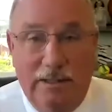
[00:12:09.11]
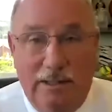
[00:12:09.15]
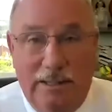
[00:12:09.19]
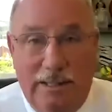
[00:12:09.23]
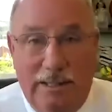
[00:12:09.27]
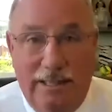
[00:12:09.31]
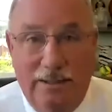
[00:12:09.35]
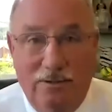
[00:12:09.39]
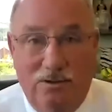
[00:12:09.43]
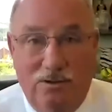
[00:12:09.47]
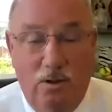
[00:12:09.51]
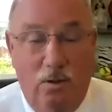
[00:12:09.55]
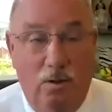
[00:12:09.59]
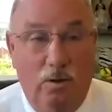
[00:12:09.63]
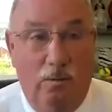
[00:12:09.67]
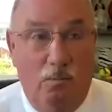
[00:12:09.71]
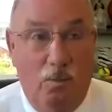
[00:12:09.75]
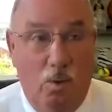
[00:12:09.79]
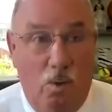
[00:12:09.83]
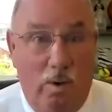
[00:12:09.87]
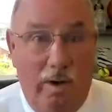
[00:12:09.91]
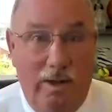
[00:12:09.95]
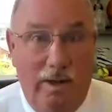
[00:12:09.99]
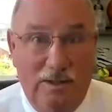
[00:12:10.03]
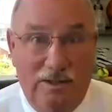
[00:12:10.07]
And so the
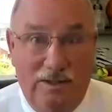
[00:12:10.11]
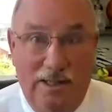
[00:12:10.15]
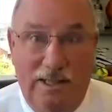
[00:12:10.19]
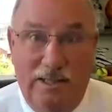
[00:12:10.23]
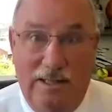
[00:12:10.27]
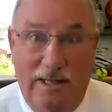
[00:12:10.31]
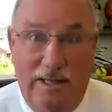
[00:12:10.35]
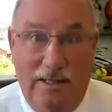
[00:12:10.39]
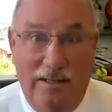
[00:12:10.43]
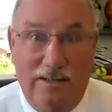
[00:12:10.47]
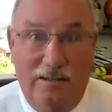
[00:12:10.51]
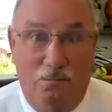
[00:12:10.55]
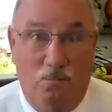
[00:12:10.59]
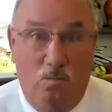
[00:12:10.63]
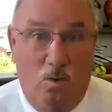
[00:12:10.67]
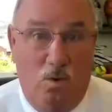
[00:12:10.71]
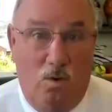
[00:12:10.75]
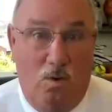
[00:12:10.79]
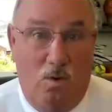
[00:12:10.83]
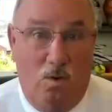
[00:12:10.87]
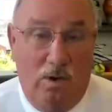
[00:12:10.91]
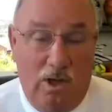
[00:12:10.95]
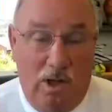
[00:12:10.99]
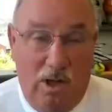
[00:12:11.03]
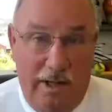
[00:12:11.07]
more I said that, the
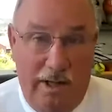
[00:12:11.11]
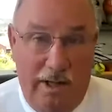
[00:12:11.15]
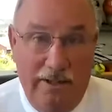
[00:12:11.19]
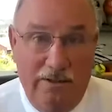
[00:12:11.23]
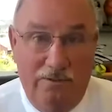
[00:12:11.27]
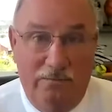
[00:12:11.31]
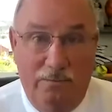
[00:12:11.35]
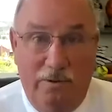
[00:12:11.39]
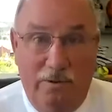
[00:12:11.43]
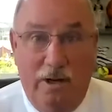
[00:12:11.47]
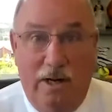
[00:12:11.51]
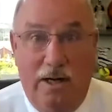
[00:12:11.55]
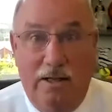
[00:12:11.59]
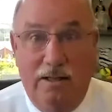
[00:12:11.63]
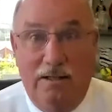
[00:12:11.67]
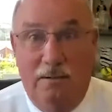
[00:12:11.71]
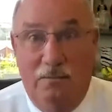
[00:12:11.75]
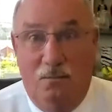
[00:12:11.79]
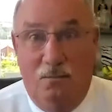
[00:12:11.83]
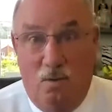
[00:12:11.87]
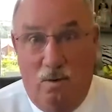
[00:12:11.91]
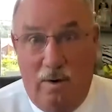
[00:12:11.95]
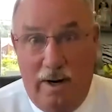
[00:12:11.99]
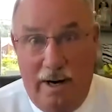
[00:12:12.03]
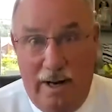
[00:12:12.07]
more clients we got, the
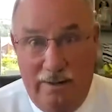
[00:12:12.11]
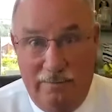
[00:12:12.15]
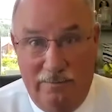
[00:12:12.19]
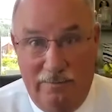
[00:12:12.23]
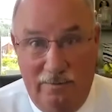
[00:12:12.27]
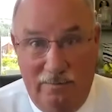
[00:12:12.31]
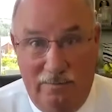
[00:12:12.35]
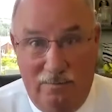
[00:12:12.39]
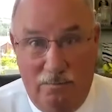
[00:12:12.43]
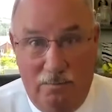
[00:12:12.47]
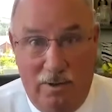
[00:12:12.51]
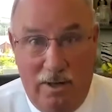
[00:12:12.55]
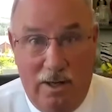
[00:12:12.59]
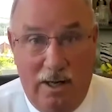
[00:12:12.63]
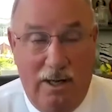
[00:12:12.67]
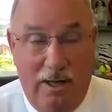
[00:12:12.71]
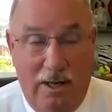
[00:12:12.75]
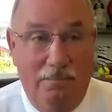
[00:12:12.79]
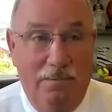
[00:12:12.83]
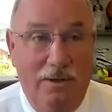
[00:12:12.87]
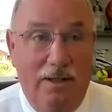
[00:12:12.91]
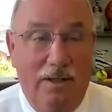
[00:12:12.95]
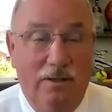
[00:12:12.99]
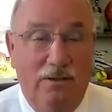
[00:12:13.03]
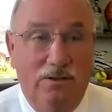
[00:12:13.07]
more assets we got,
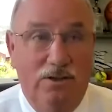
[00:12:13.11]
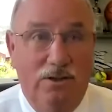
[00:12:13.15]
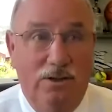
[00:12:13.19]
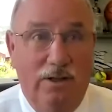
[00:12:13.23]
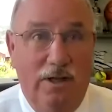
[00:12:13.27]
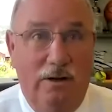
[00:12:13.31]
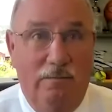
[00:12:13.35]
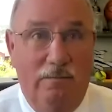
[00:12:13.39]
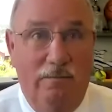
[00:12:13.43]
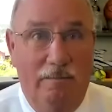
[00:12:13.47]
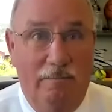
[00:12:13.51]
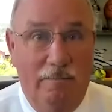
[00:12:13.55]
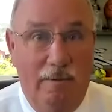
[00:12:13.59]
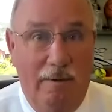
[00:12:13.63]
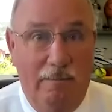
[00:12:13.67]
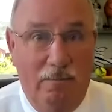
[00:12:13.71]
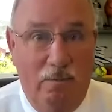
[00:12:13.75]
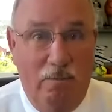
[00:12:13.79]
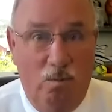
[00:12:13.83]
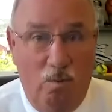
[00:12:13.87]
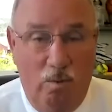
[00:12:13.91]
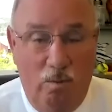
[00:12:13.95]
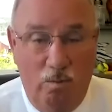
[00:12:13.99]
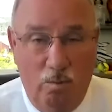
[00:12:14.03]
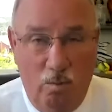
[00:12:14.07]
because you got to remember
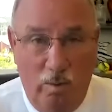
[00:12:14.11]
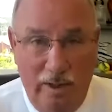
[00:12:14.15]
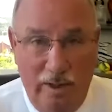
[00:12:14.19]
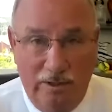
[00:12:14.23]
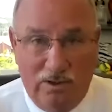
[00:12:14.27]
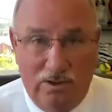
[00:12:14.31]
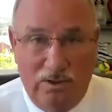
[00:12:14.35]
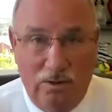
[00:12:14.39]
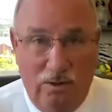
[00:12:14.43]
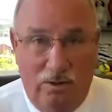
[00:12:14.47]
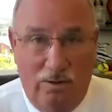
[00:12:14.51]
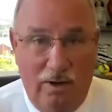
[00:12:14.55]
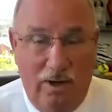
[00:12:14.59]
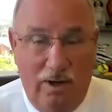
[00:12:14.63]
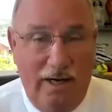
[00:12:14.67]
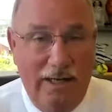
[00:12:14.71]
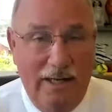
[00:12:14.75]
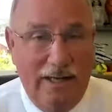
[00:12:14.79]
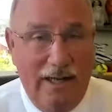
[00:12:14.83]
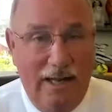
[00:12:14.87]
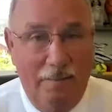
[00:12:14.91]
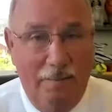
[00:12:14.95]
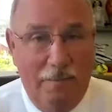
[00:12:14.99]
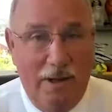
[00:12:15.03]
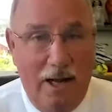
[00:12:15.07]
when we started, I
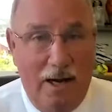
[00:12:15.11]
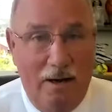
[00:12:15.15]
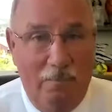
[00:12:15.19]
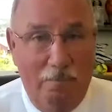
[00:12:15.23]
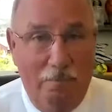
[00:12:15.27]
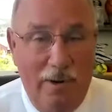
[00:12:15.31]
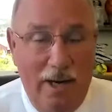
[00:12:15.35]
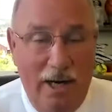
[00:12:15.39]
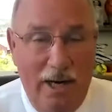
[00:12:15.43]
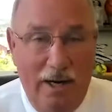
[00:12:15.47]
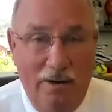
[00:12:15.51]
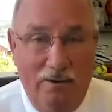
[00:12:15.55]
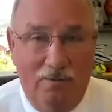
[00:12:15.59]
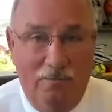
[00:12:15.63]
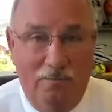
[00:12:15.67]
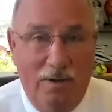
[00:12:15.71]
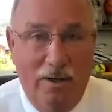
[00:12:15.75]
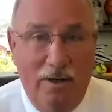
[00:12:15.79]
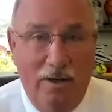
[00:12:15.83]
came out of management